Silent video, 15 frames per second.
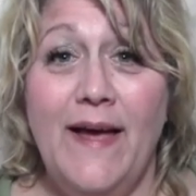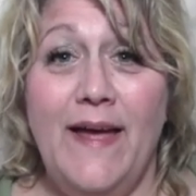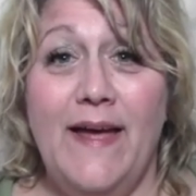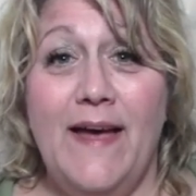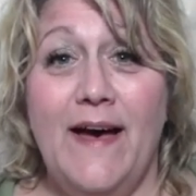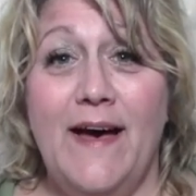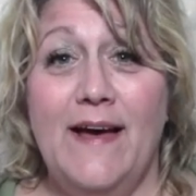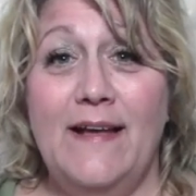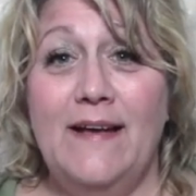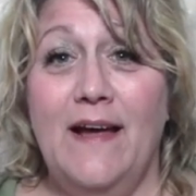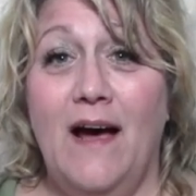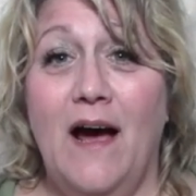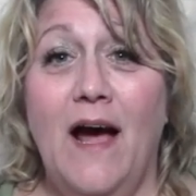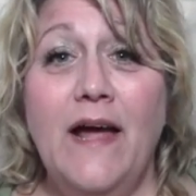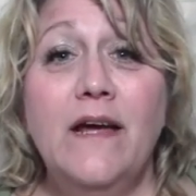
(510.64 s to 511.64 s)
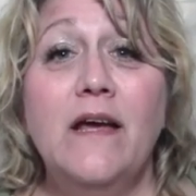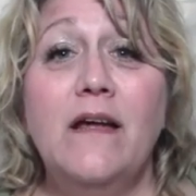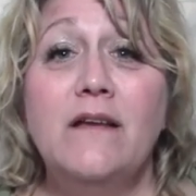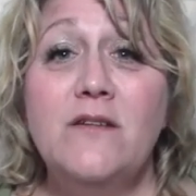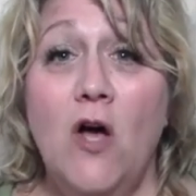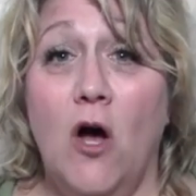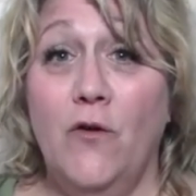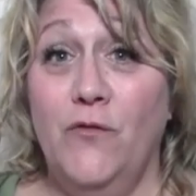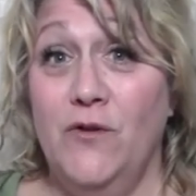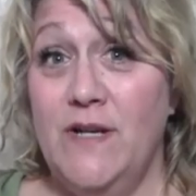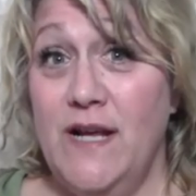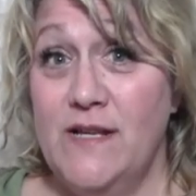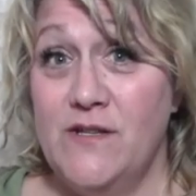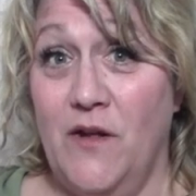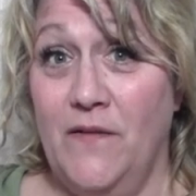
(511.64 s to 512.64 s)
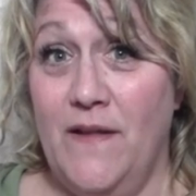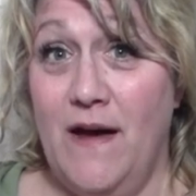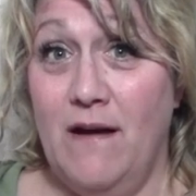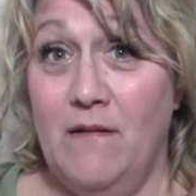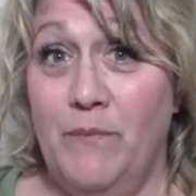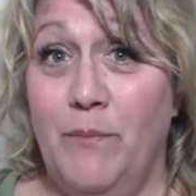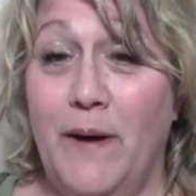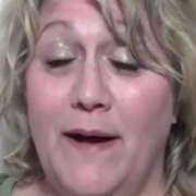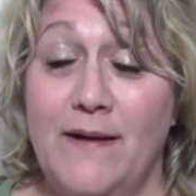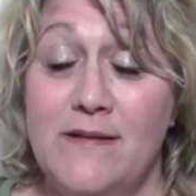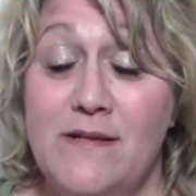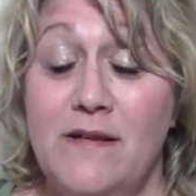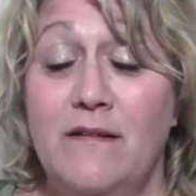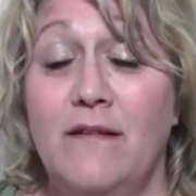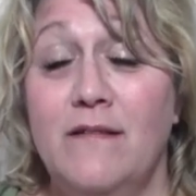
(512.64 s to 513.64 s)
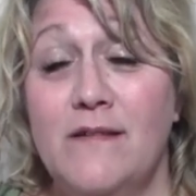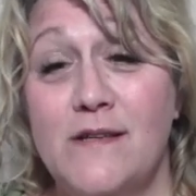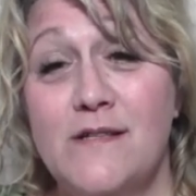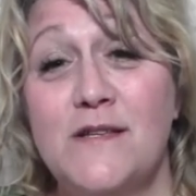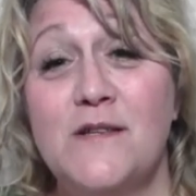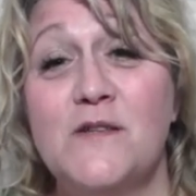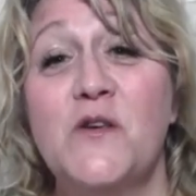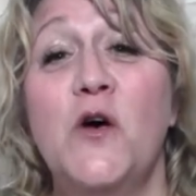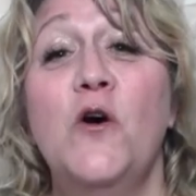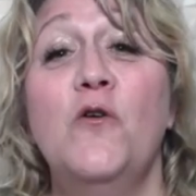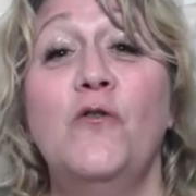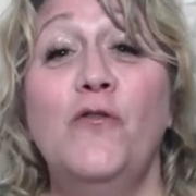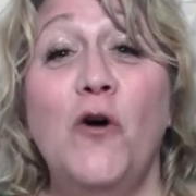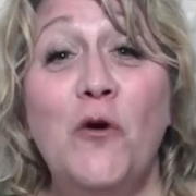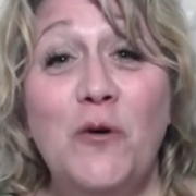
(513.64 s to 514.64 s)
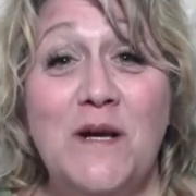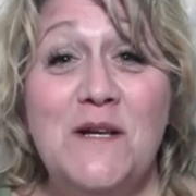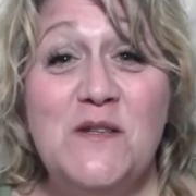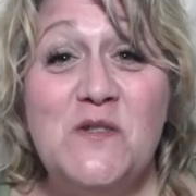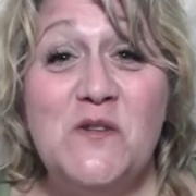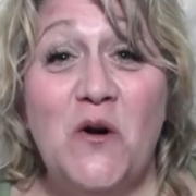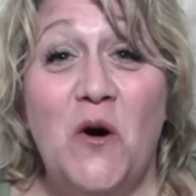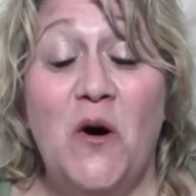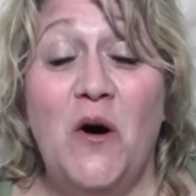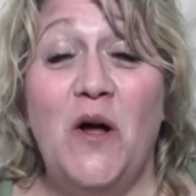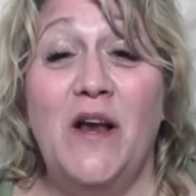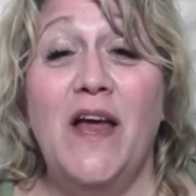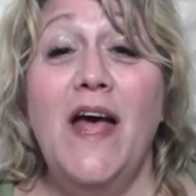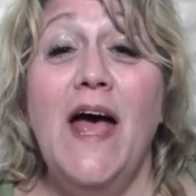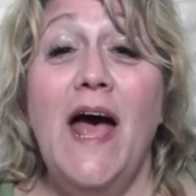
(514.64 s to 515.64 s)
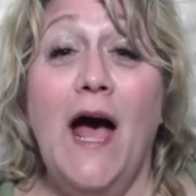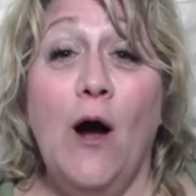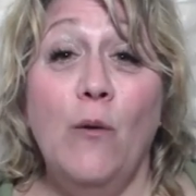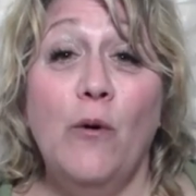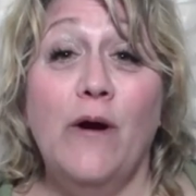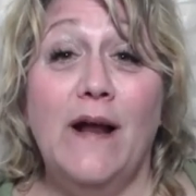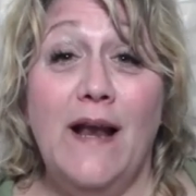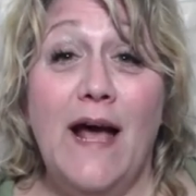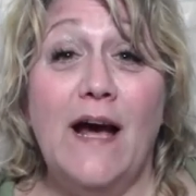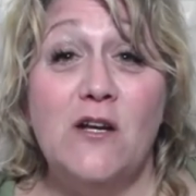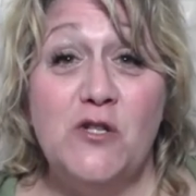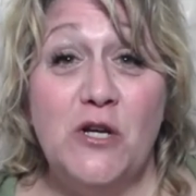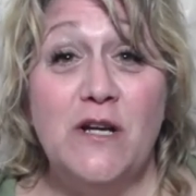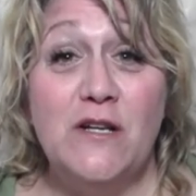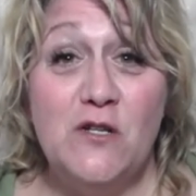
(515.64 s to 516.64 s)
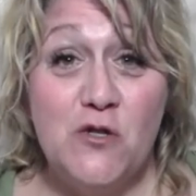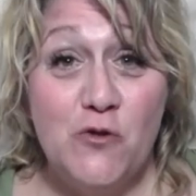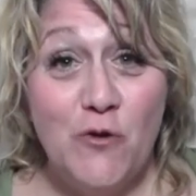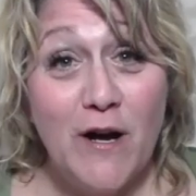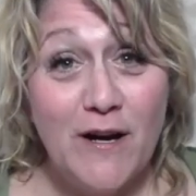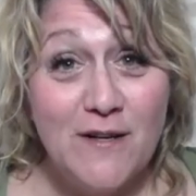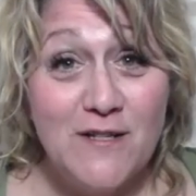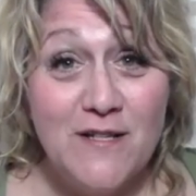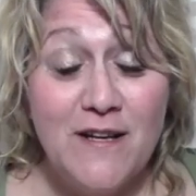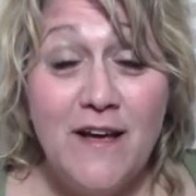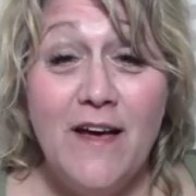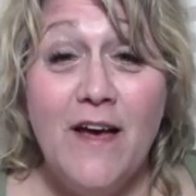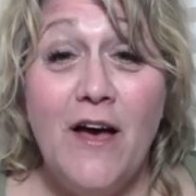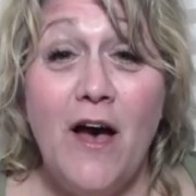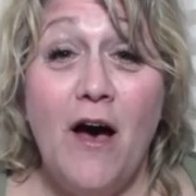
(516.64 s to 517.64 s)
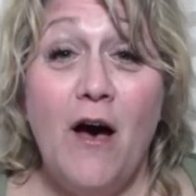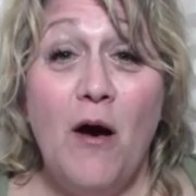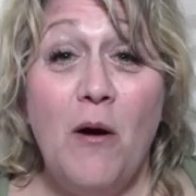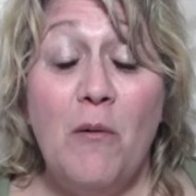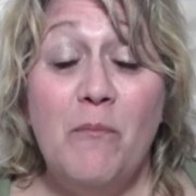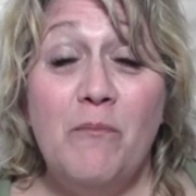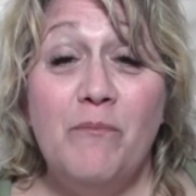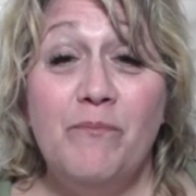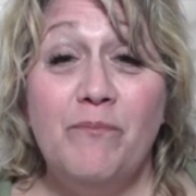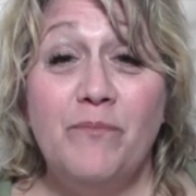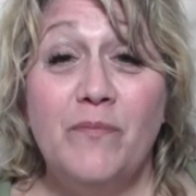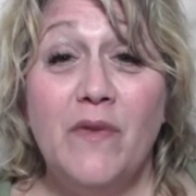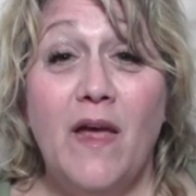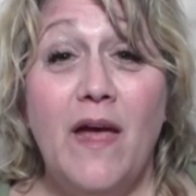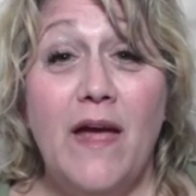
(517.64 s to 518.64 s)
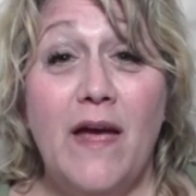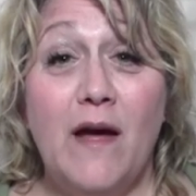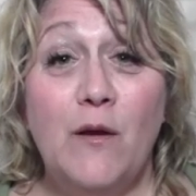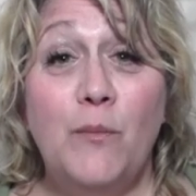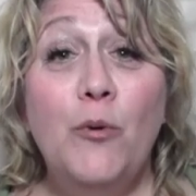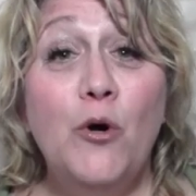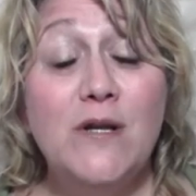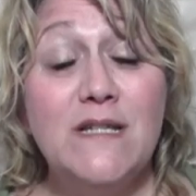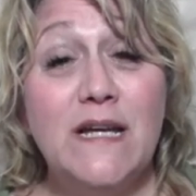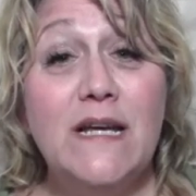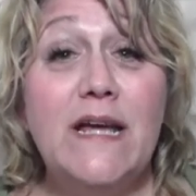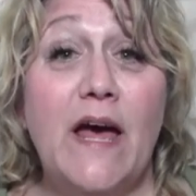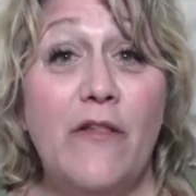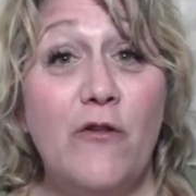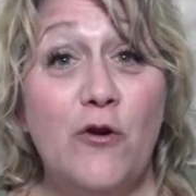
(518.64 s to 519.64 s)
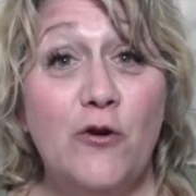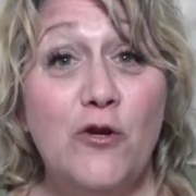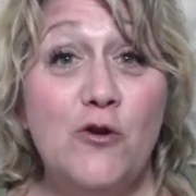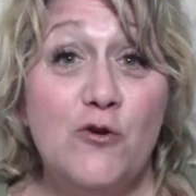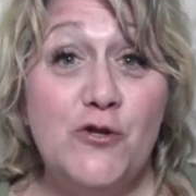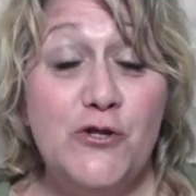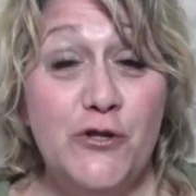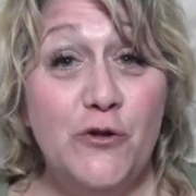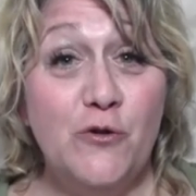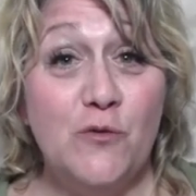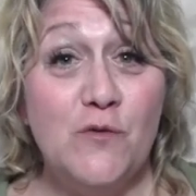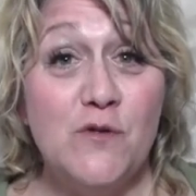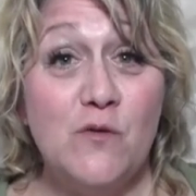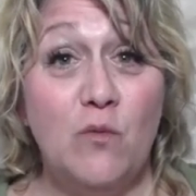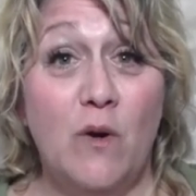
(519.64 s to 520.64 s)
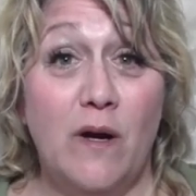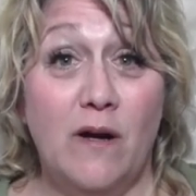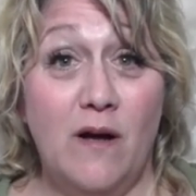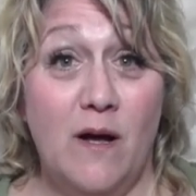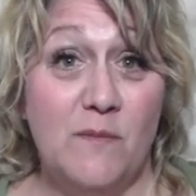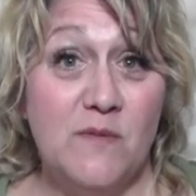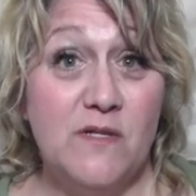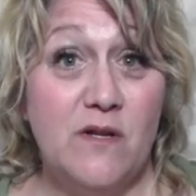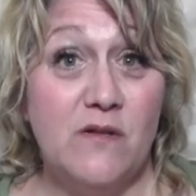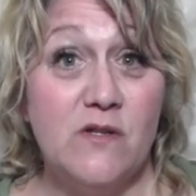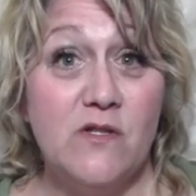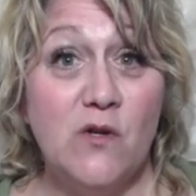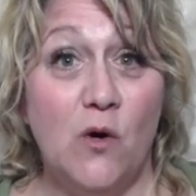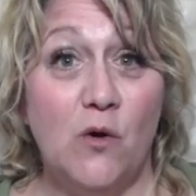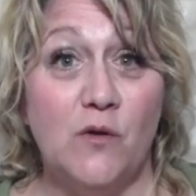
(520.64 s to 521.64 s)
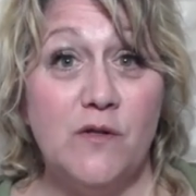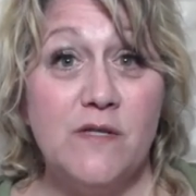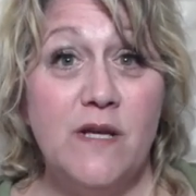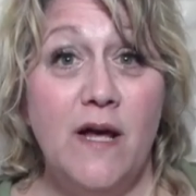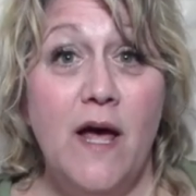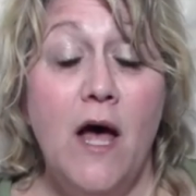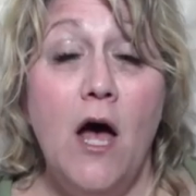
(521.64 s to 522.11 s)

And I could talk for days on that, but this is focused on how we're going to actually construct and put together your shoes when it comes to the soles.